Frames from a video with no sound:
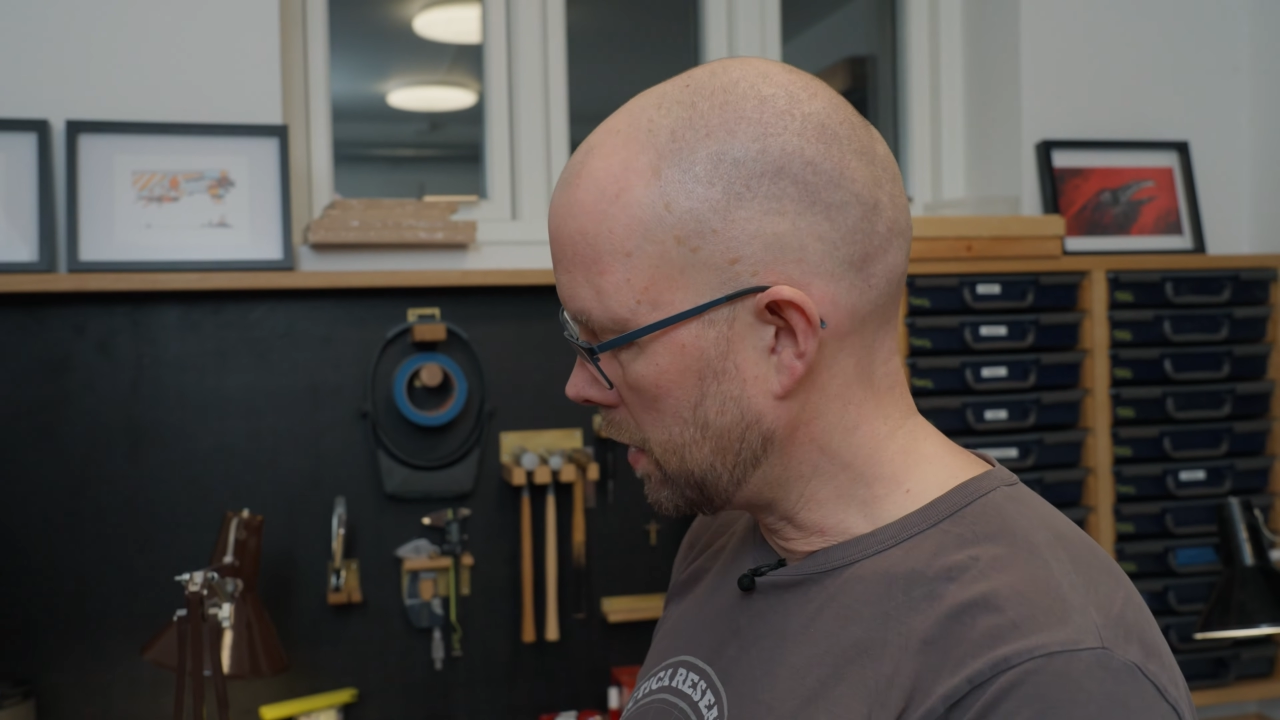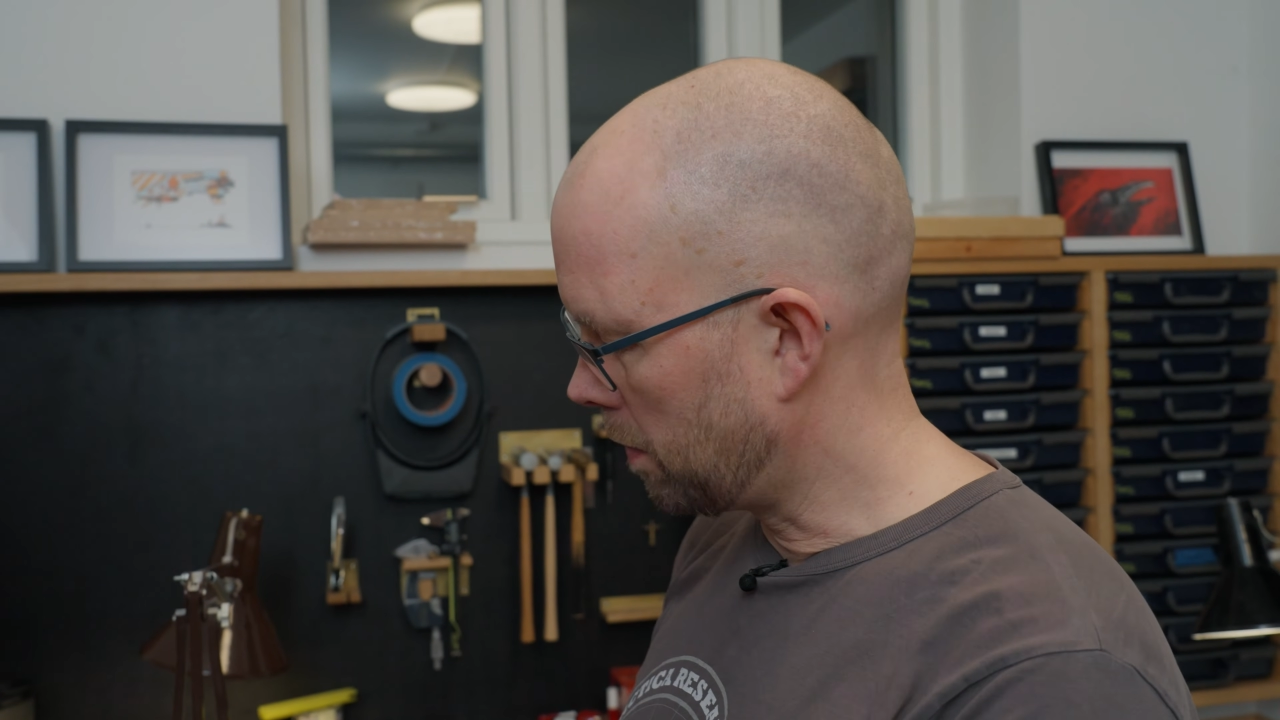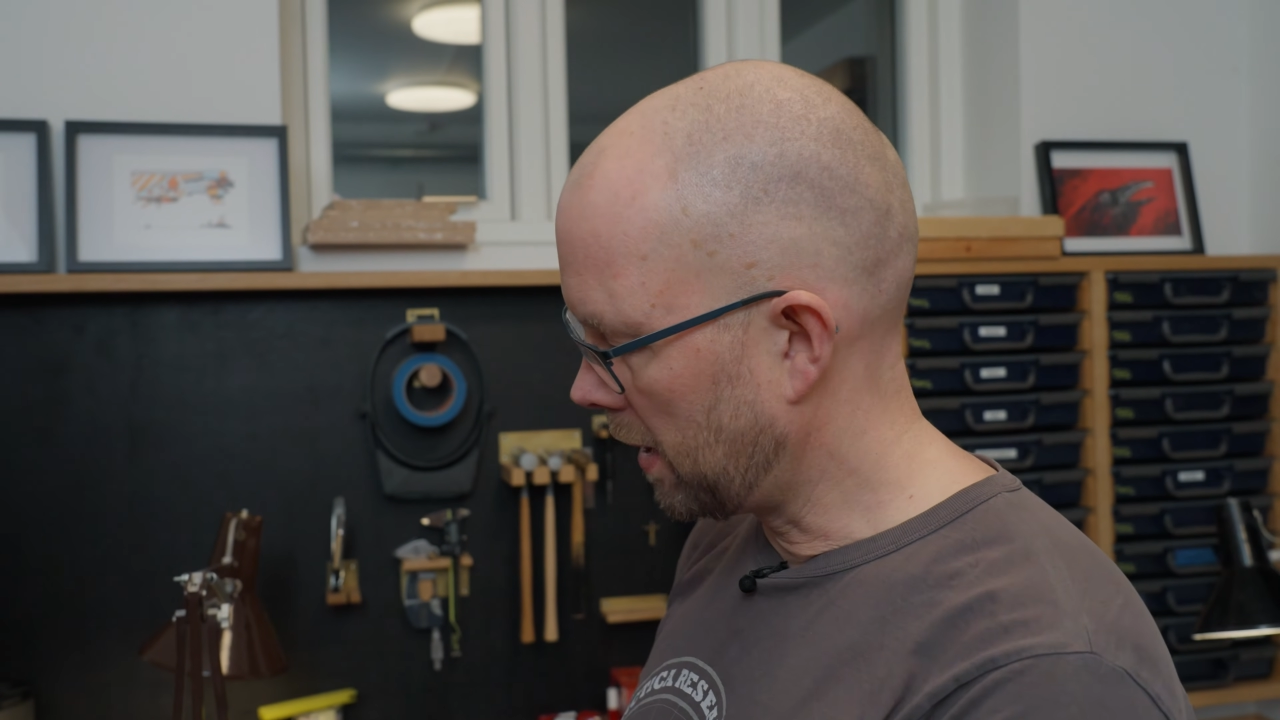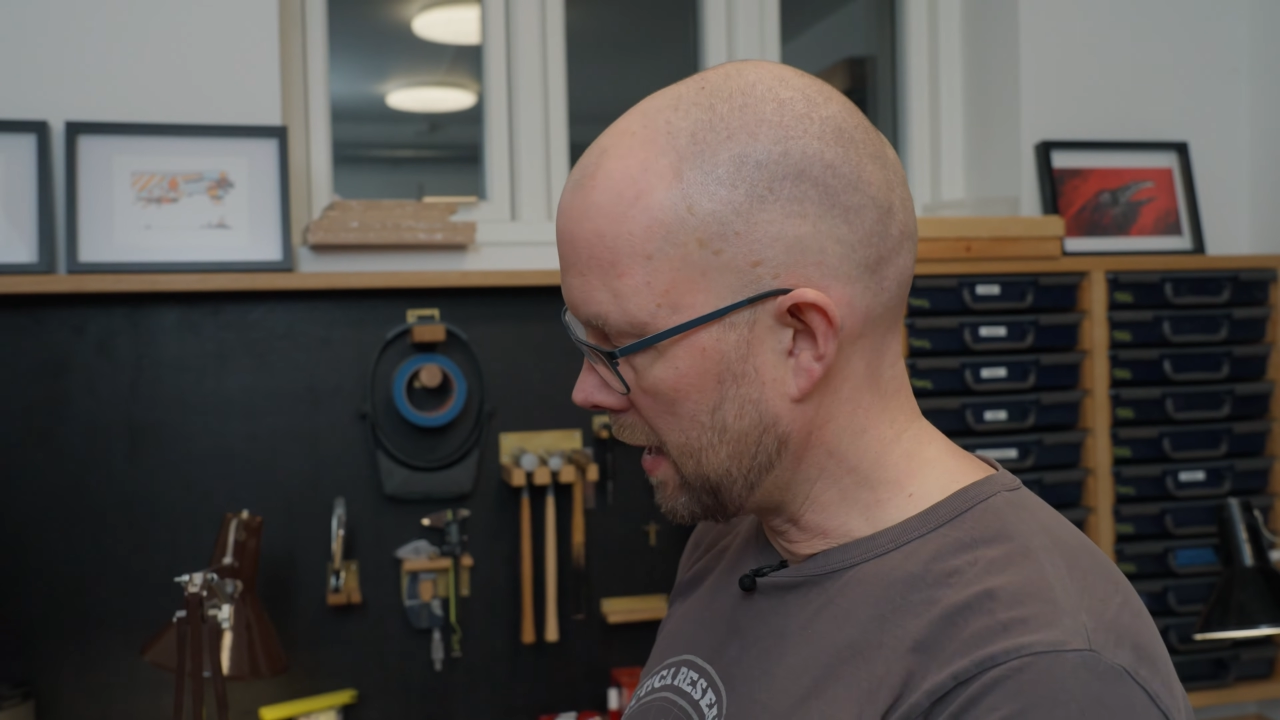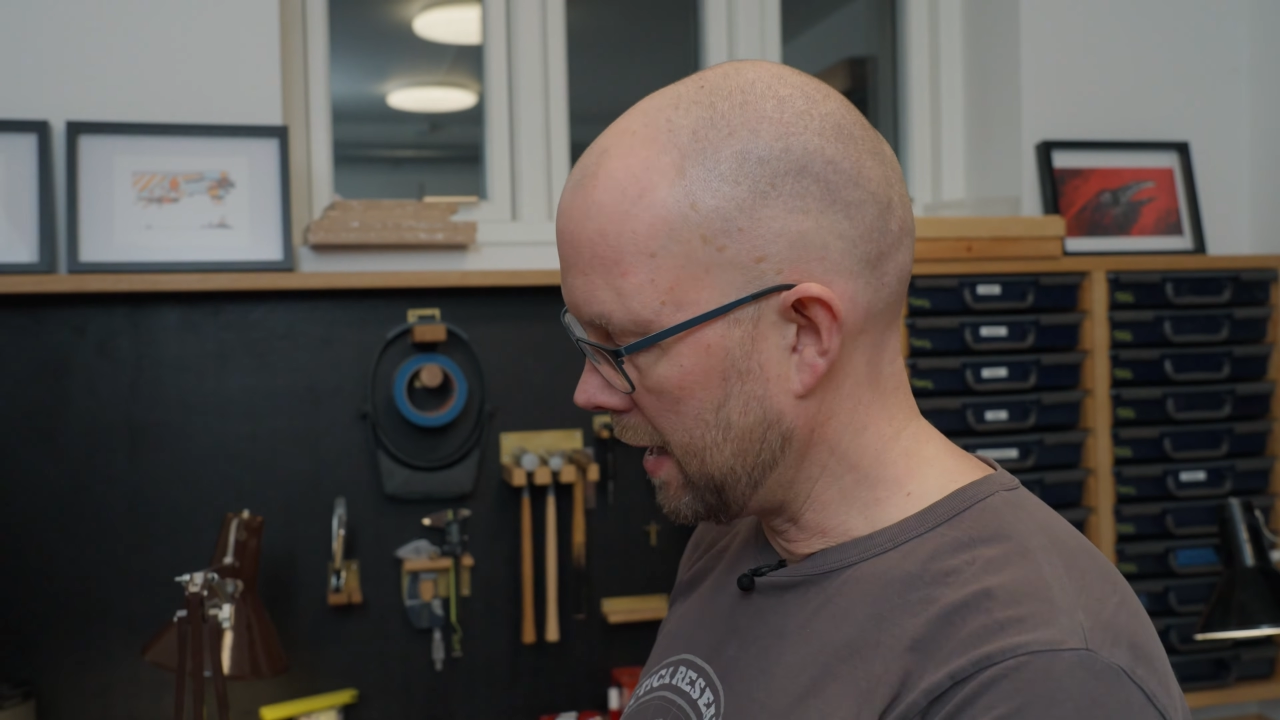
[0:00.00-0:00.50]
the
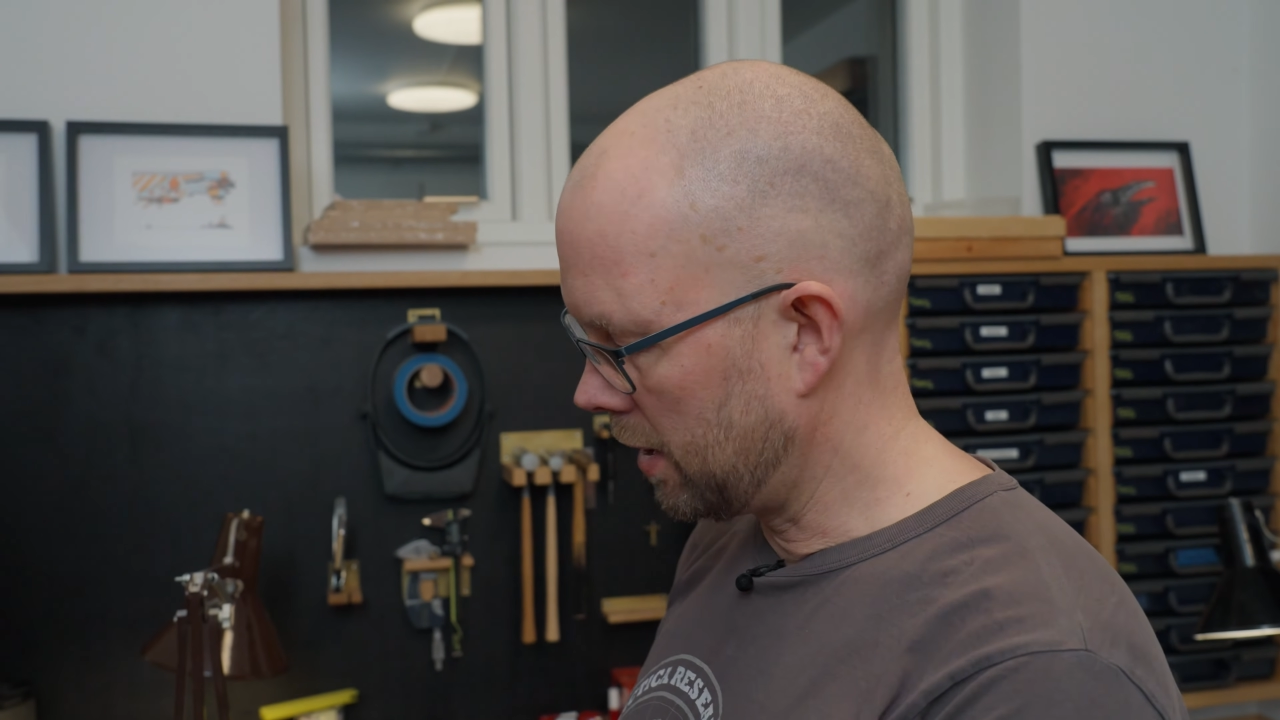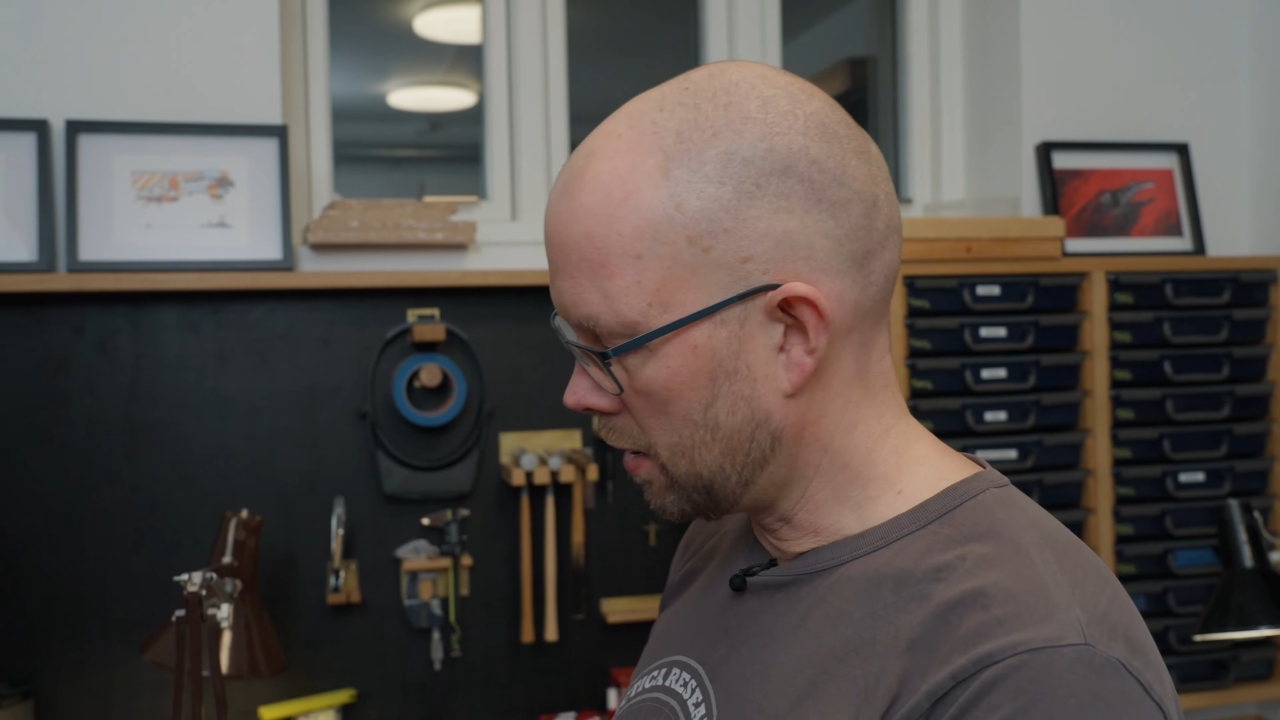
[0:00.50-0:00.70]
blade